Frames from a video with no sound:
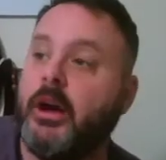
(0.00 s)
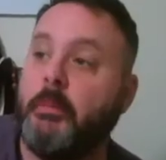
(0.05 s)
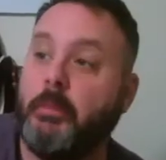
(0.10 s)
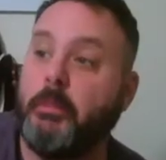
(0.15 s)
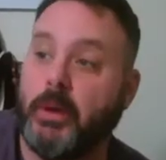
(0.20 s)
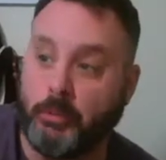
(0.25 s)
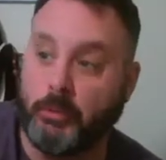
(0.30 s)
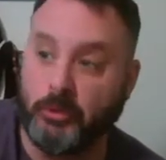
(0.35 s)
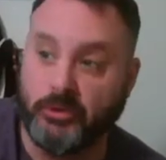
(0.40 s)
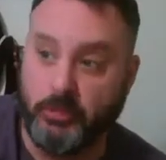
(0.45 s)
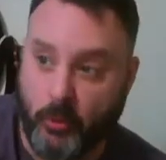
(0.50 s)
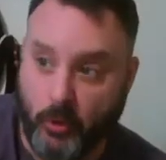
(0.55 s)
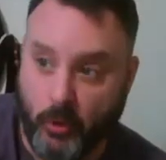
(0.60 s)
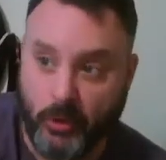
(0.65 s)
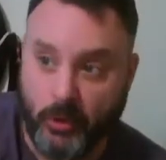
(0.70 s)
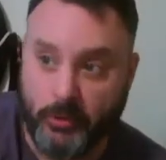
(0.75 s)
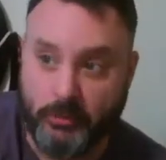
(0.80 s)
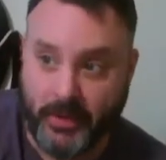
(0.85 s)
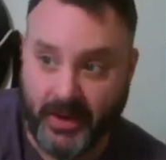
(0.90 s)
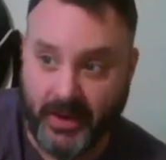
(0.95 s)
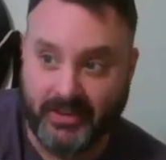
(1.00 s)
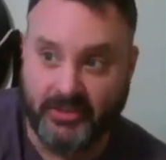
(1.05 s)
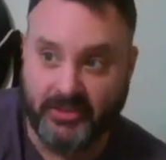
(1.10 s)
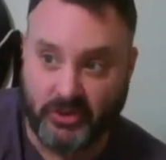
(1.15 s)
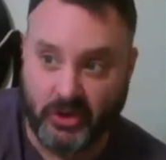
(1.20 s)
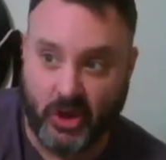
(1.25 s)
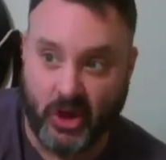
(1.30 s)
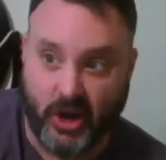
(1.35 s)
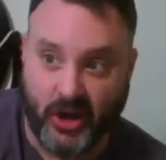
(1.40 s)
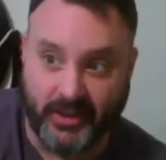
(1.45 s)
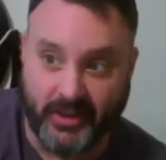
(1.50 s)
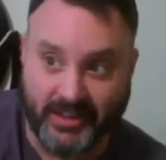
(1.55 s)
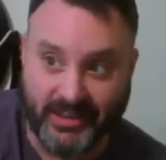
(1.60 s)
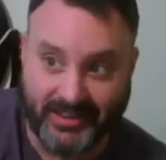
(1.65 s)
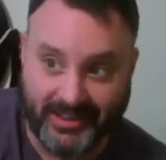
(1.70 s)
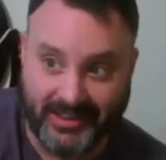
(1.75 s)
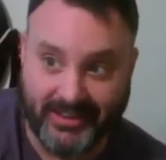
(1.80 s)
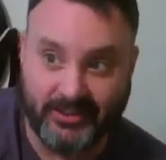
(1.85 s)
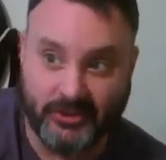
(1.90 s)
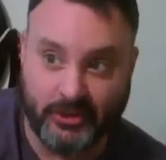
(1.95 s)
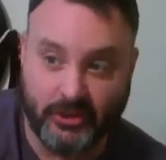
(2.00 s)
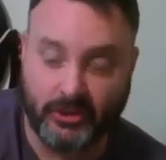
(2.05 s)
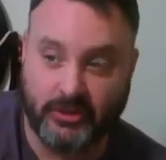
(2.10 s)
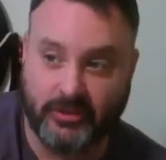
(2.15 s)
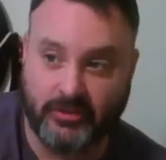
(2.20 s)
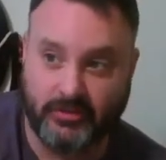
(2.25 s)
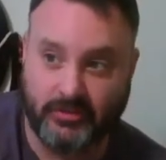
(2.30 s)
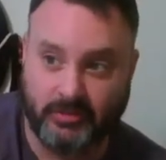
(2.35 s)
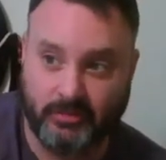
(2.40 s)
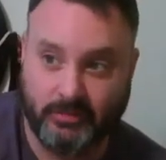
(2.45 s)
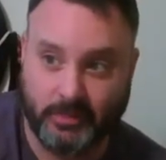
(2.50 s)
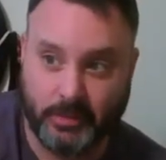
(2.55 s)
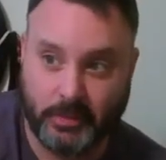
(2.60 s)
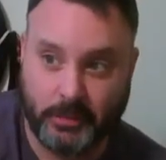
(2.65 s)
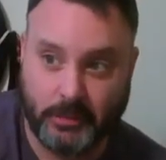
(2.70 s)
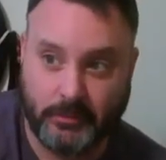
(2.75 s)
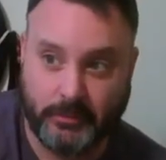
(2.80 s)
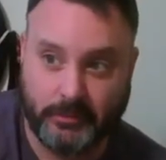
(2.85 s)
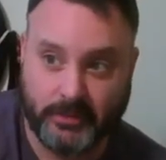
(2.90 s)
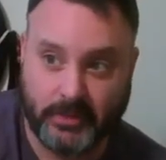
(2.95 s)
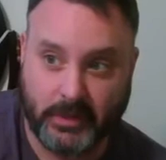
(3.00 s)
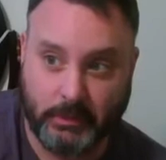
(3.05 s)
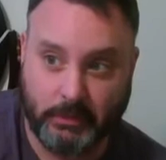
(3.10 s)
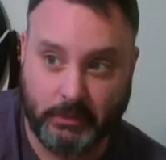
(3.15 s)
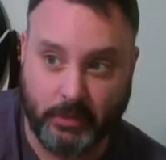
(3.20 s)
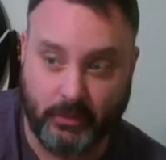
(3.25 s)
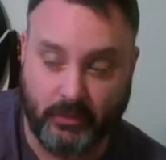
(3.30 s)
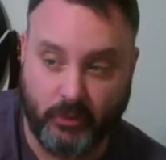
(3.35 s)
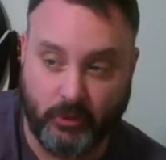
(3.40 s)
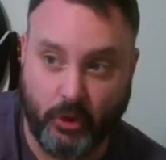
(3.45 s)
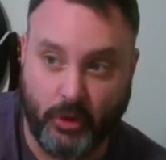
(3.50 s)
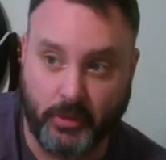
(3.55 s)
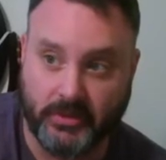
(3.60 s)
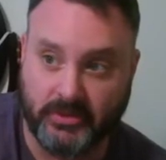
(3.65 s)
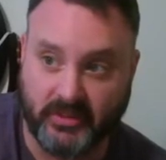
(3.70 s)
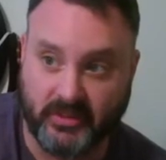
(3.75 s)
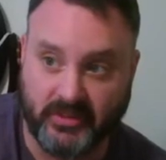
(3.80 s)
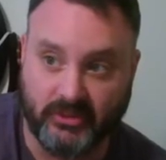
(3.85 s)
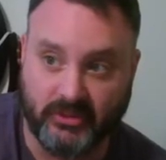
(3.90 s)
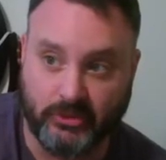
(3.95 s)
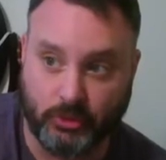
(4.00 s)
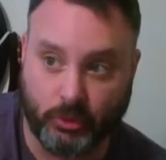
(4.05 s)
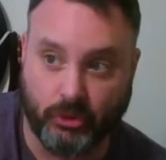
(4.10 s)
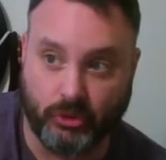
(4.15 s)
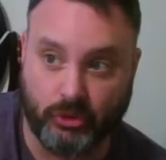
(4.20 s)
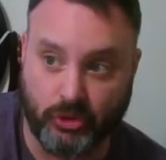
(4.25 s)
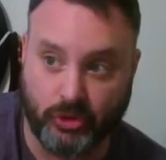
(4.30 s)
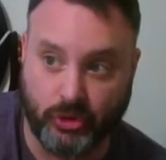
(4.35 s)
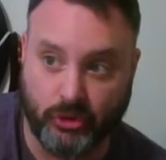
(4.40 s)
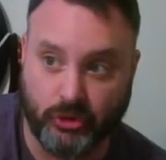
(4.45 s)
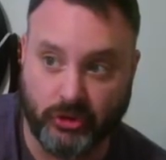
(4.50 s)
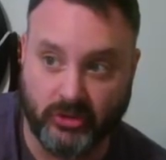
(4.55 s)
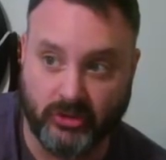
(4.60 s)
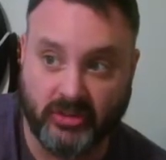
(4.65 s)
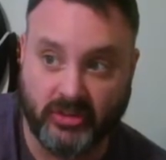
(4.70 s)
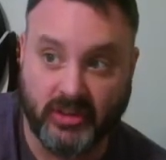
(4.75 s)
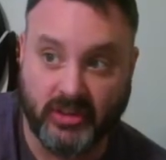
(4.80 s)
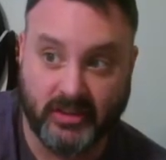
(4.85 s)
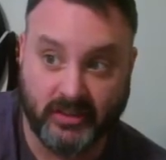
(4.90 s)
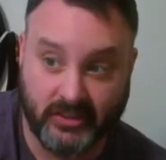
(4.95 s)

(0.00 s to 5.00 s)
But it was more based on he needs a good performance in this World Juniors.